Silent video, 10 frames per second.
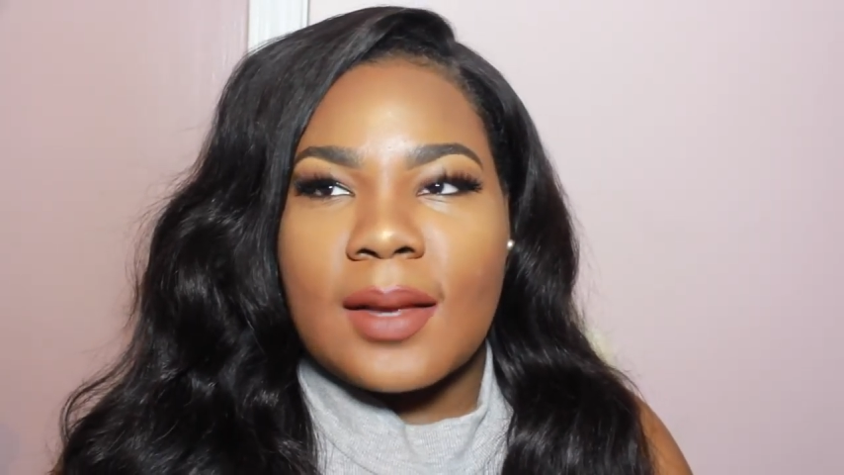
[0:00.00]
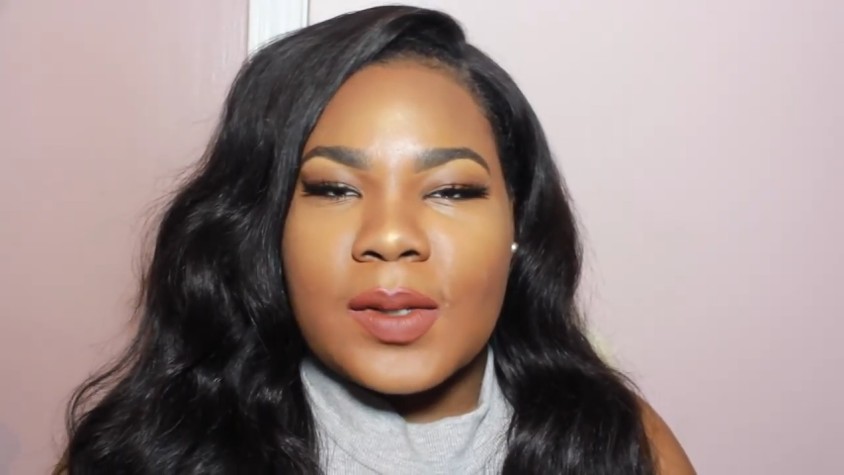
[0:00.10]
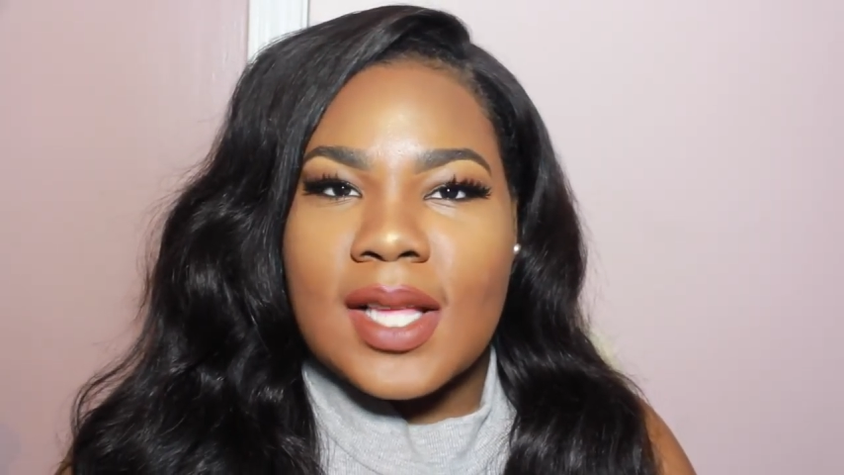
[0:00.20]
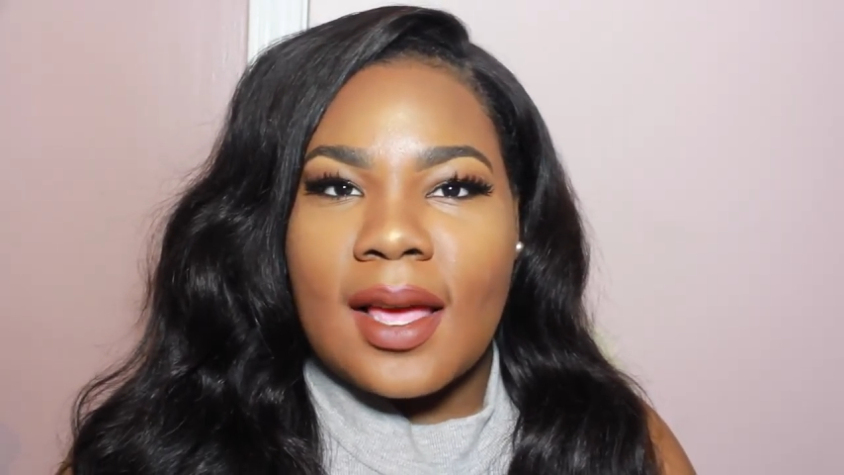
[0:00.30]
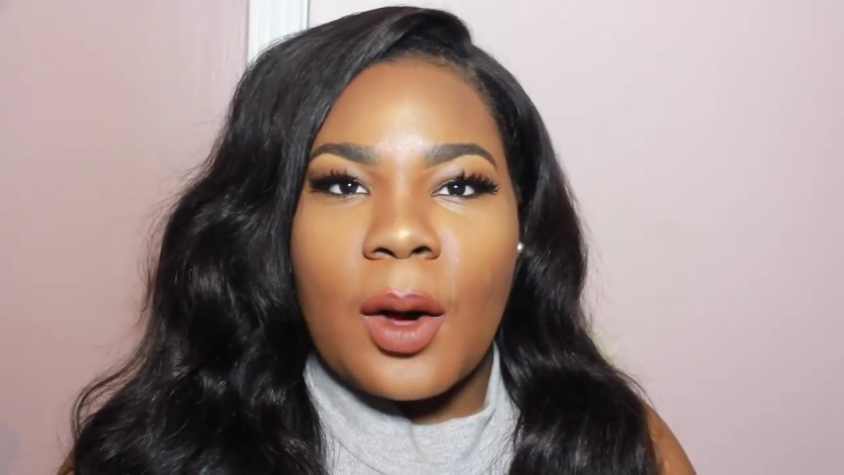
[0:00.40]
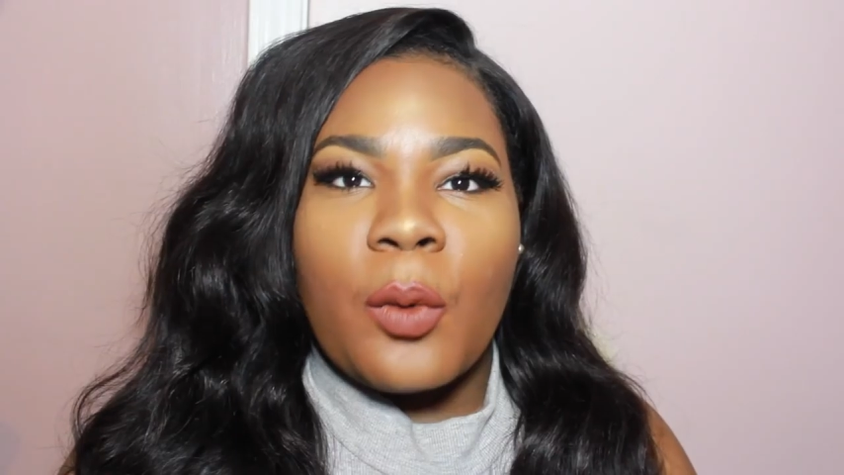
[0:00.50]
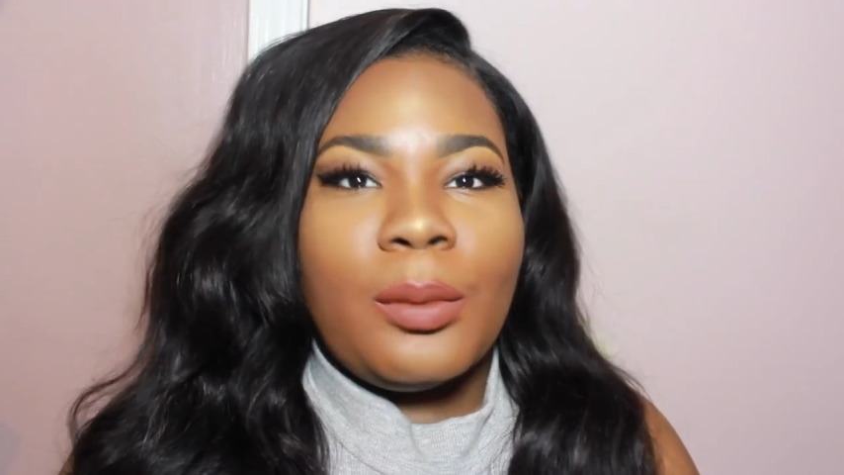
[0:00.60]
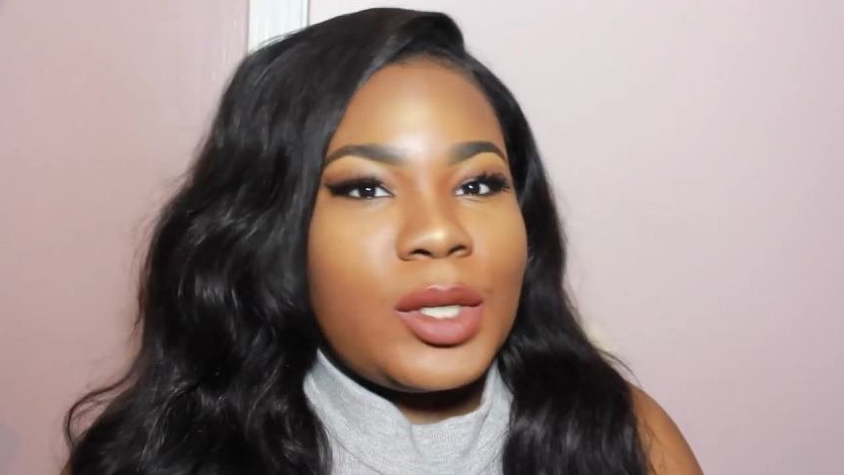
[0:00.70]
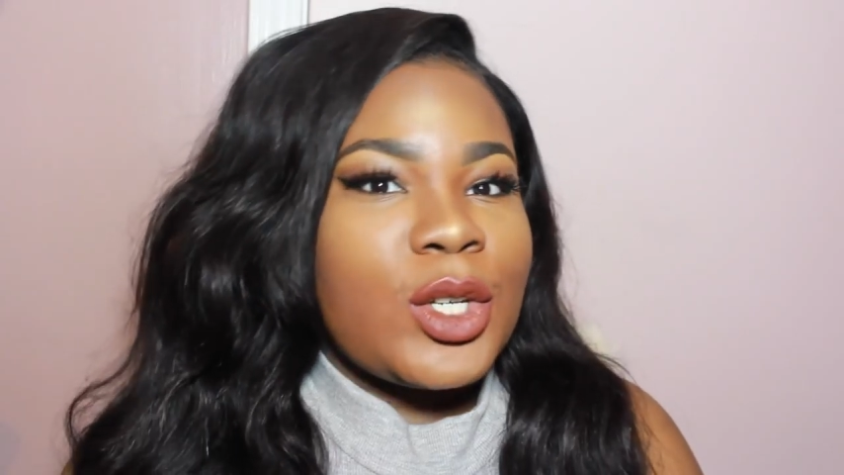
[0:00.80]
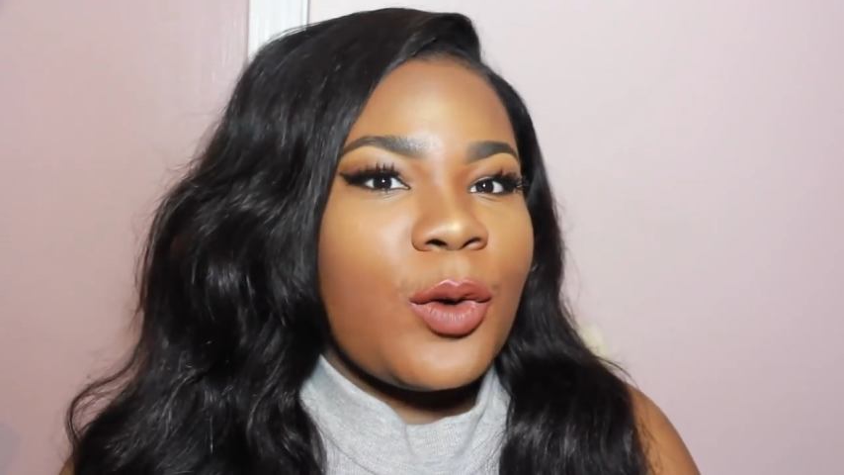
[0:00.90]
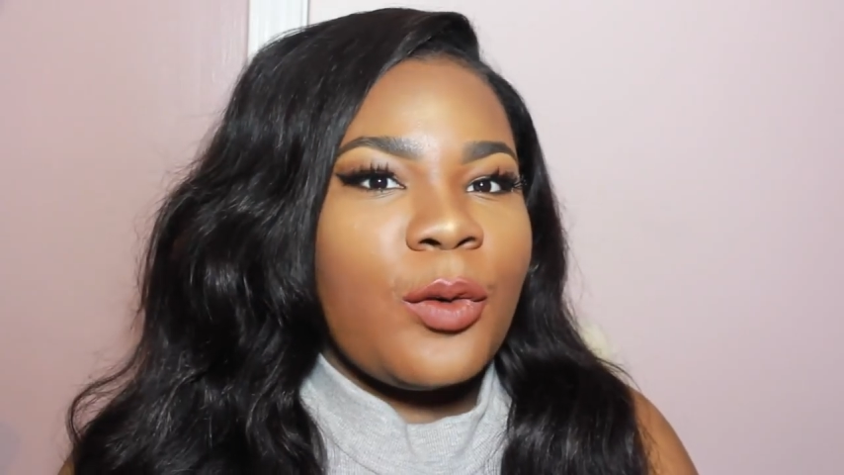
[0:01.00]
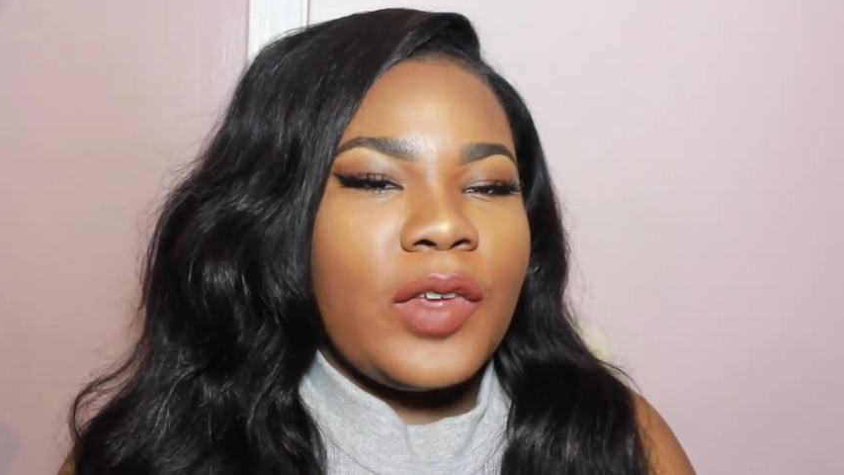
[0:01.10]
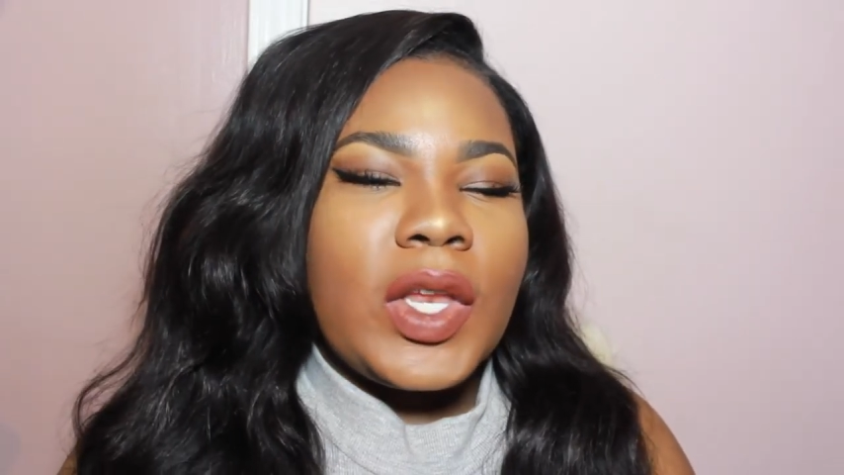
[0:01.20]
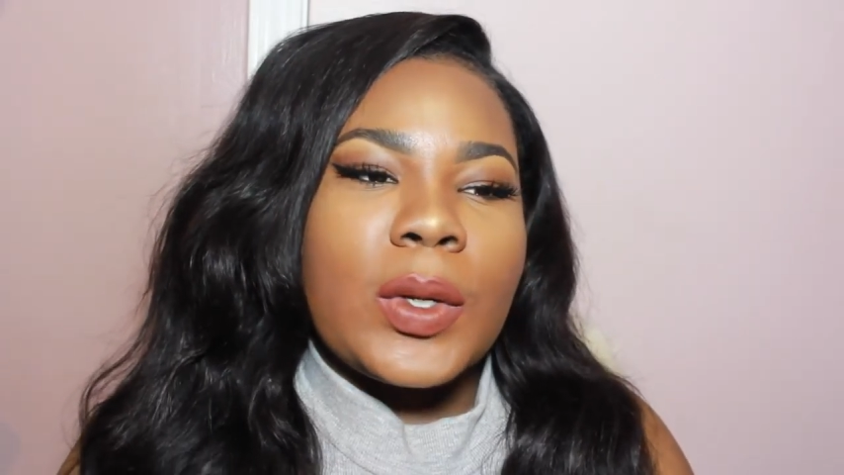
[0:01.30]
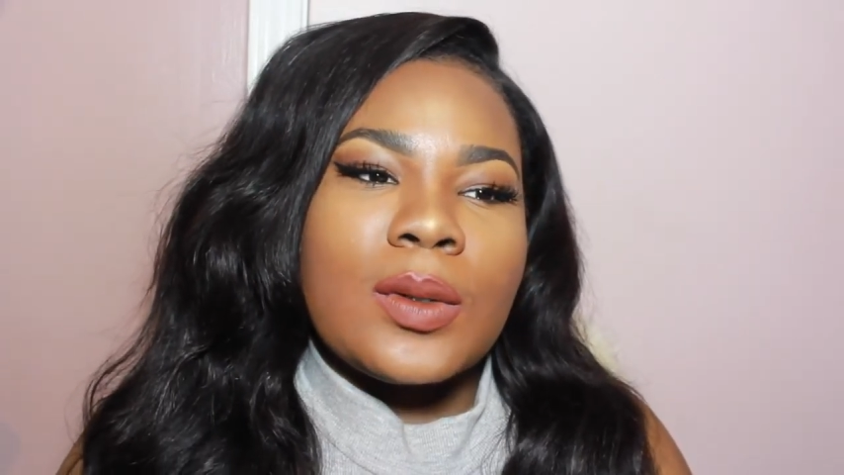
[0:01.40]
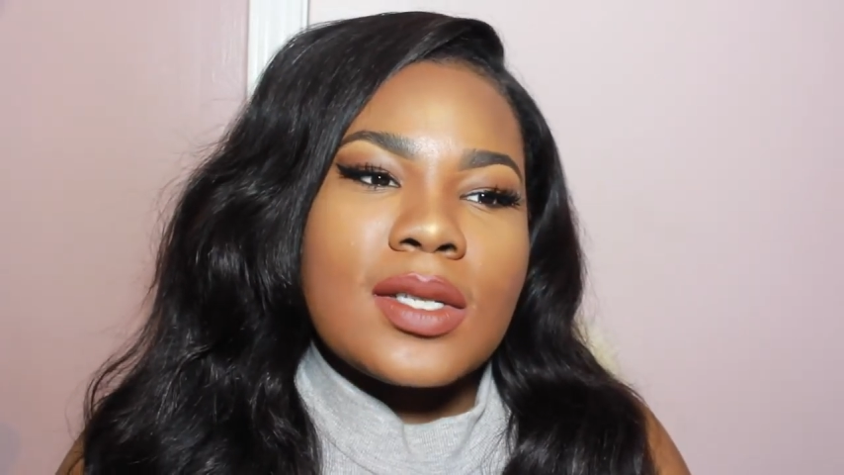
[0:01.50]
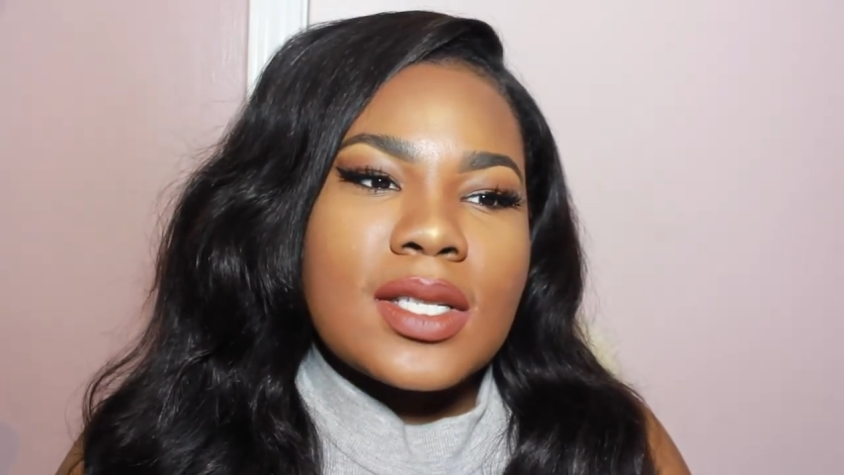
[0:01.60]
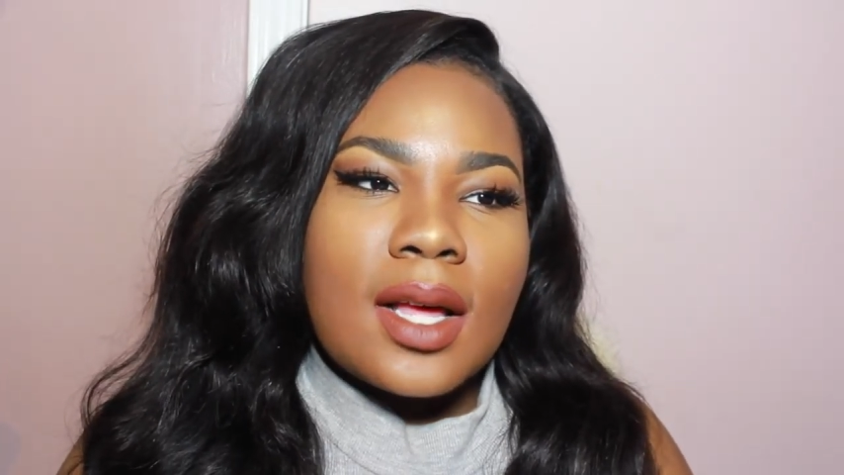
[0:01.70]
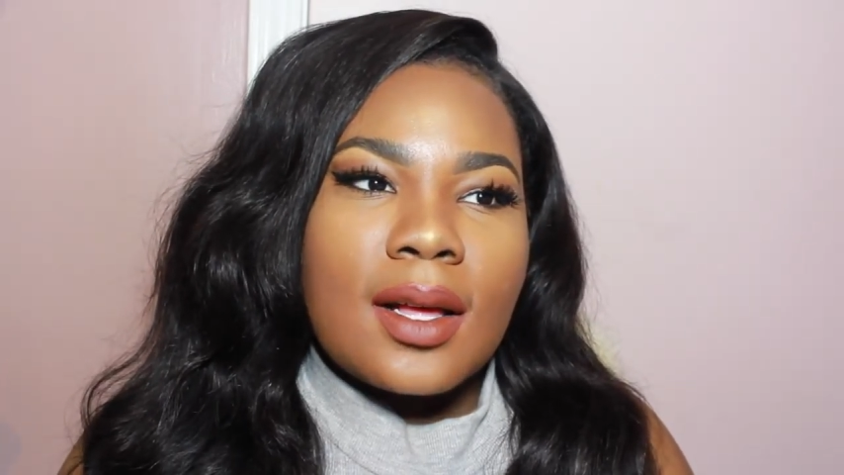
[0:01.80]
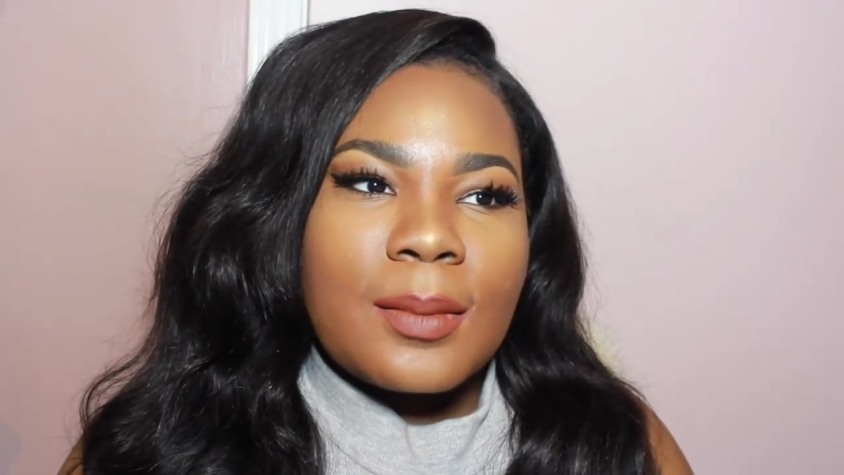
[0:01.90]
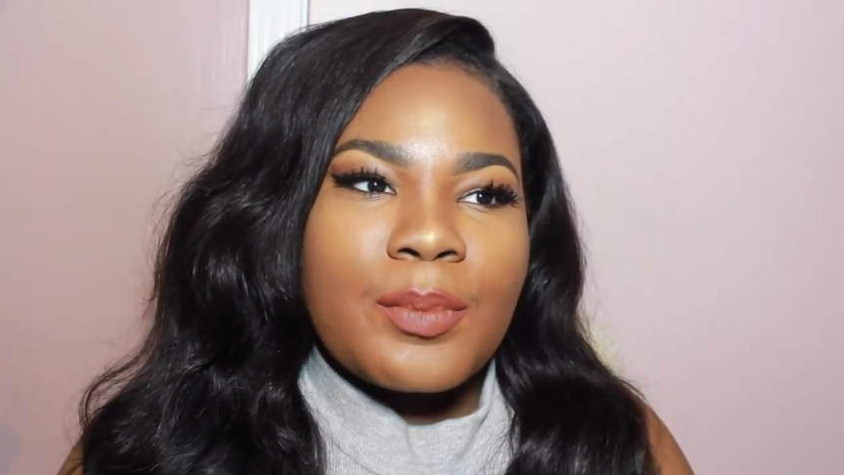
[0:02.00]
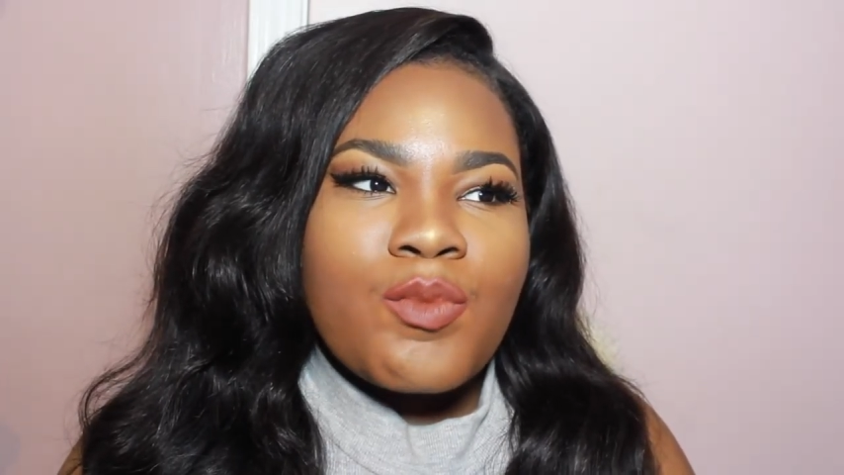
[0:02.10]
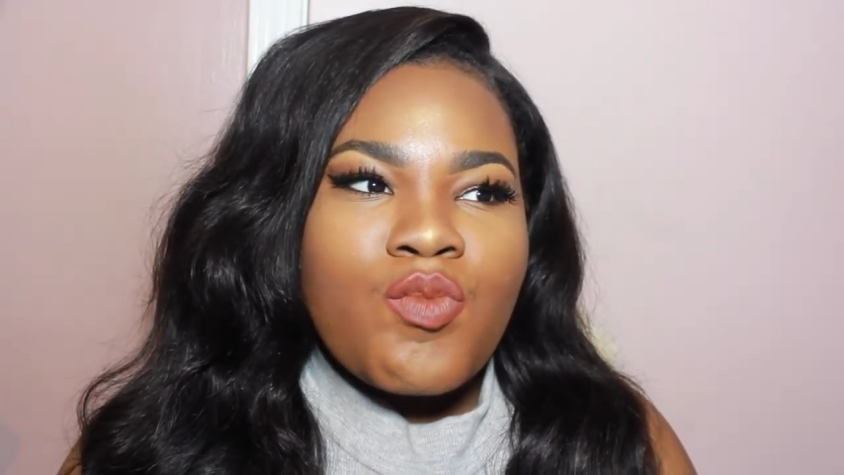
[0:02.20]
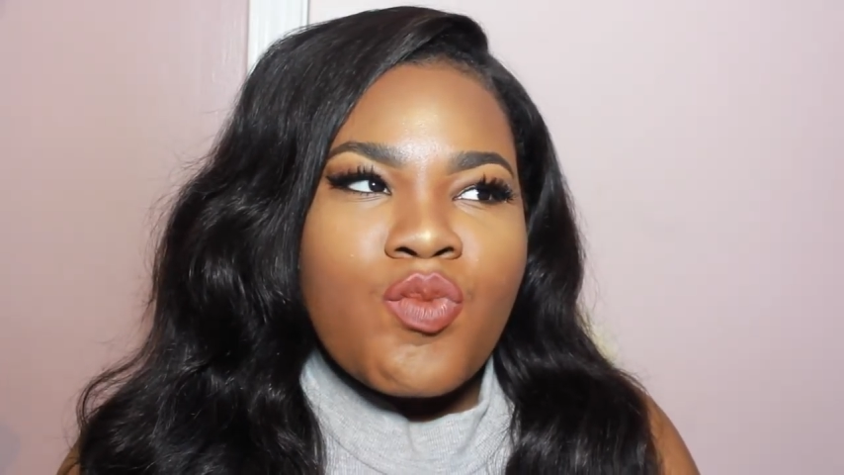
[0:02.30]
was like oh we miss your old videos um